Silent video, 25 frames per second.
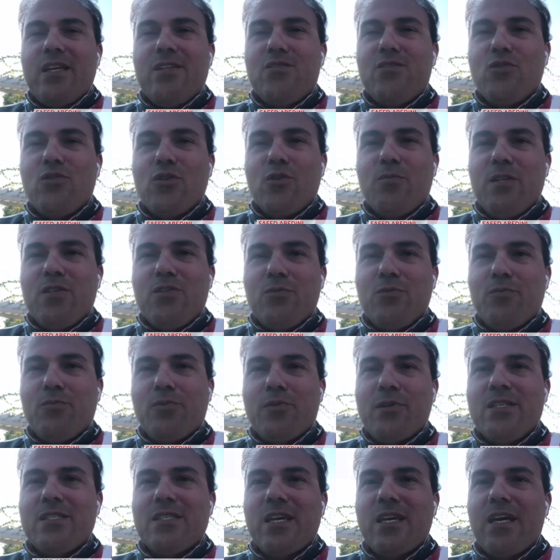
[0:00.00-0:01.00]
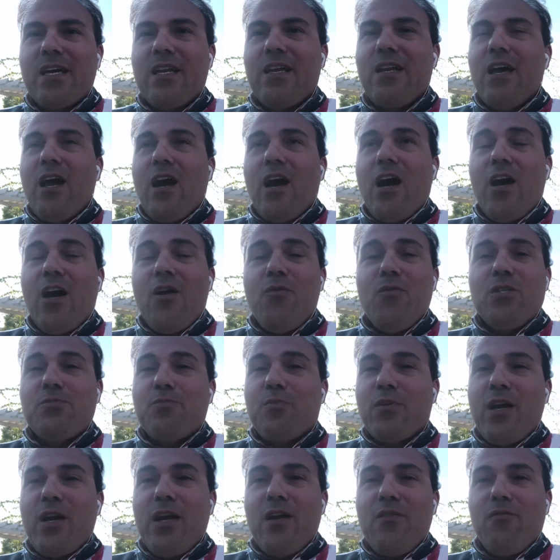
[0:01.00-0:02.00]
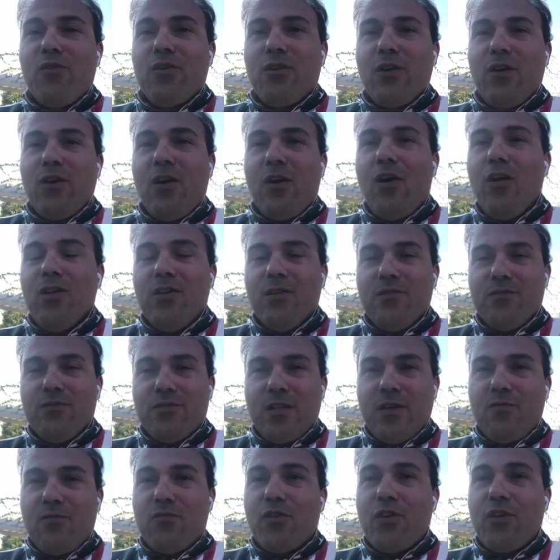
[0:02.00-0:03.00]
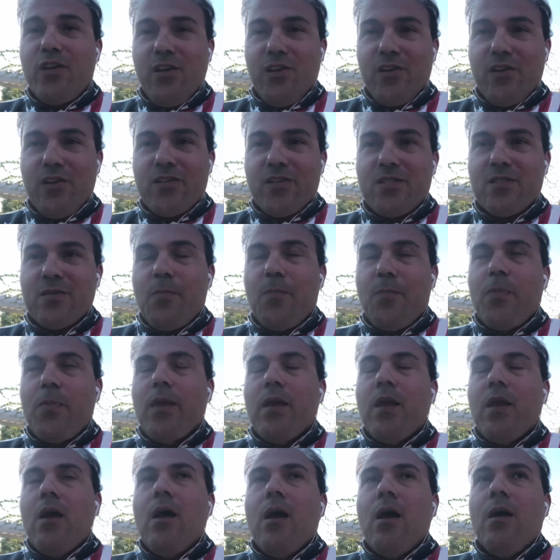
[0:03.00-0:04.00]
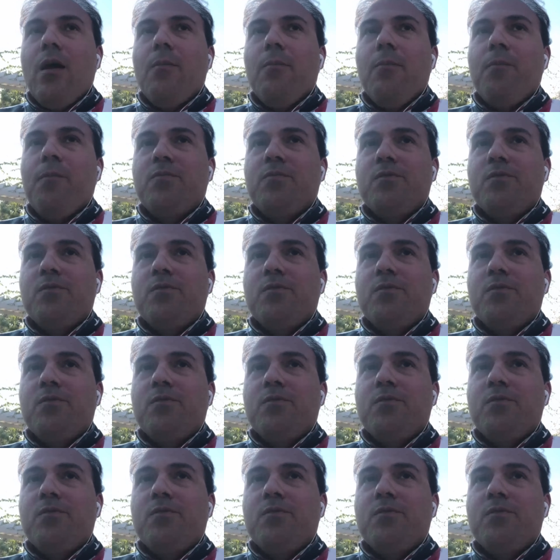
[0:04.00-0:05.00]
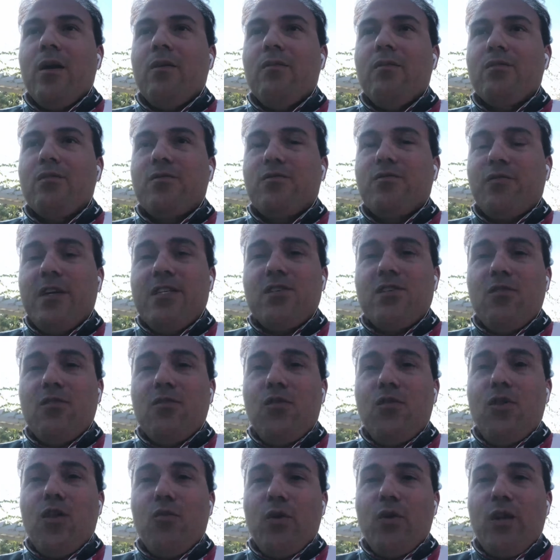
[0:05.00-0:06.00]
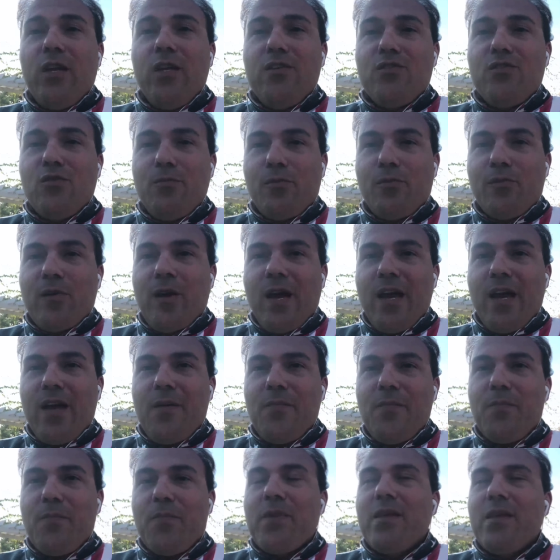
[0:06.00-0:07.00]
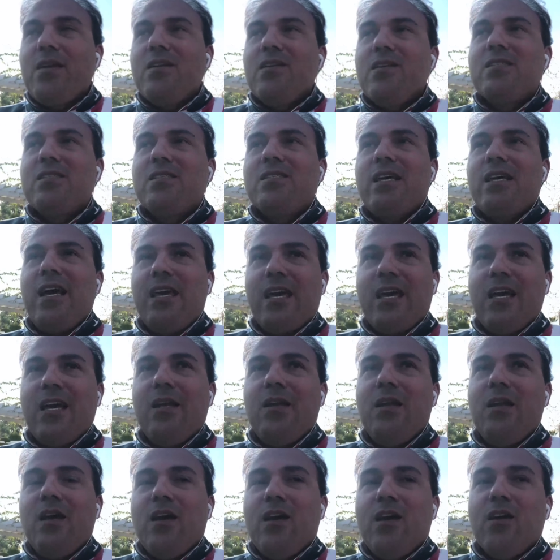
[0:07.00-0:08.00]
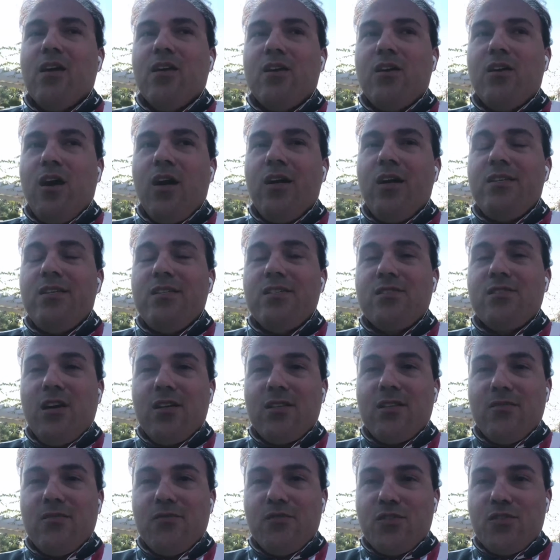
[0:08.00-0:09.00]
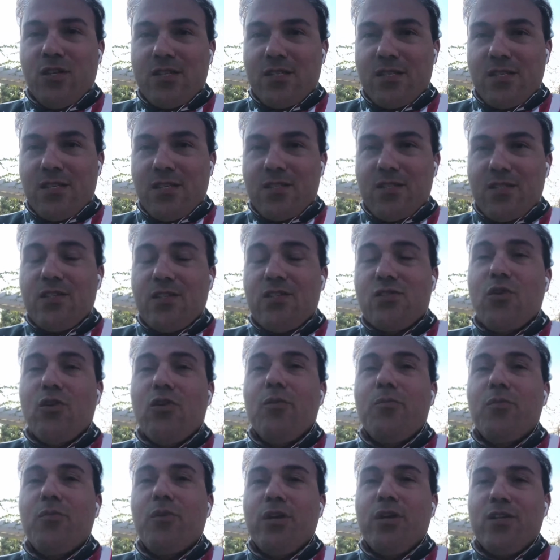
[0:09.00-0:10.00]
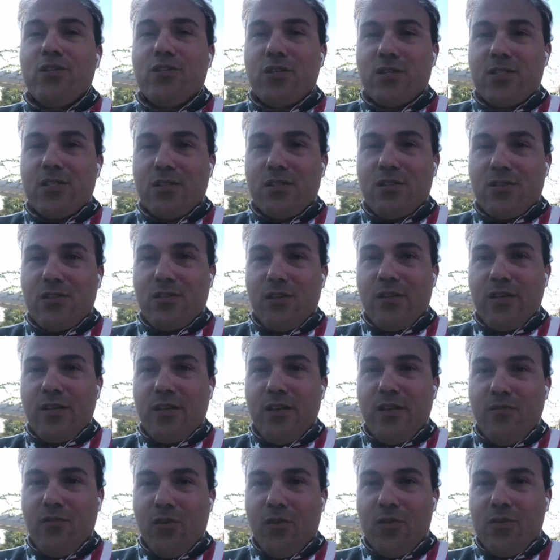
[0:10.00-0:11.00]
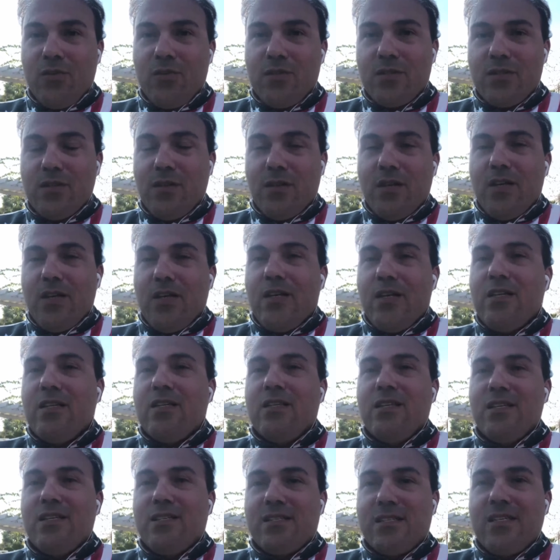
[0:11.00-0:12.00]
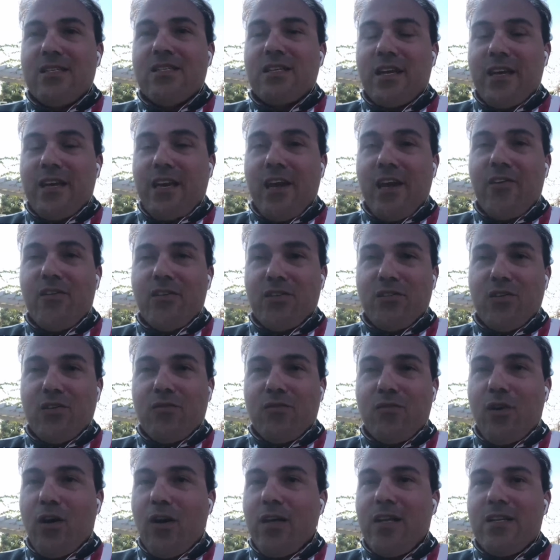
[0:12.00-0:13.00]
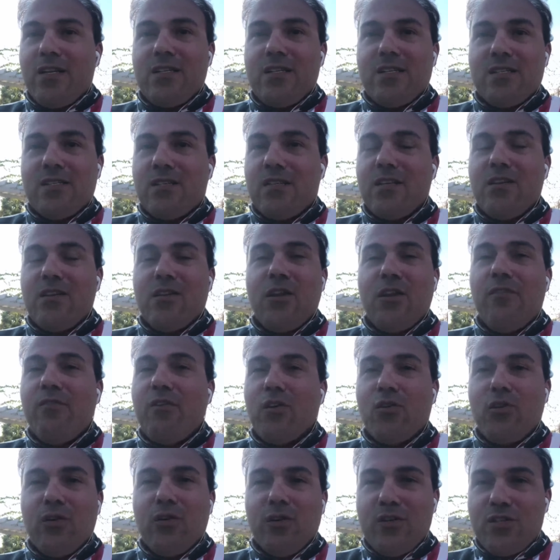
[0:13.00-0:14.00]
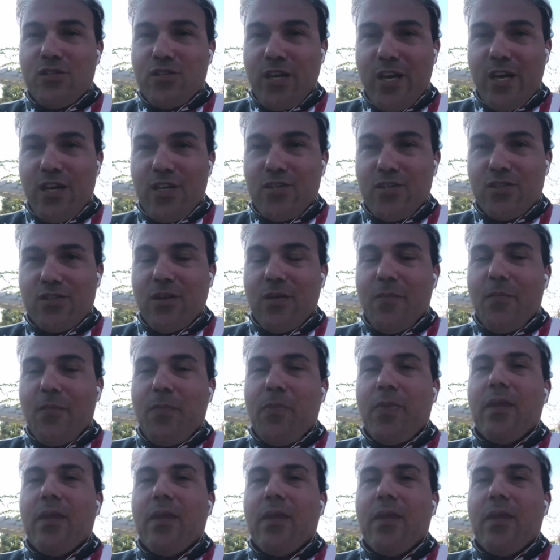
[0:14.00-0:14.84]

they took me to prison, I was praying for all of them for years. So, first of all, we need to pray. Second, God is God of justice. He's going to bring justice on evils. This is the character of God, and it's never going to change.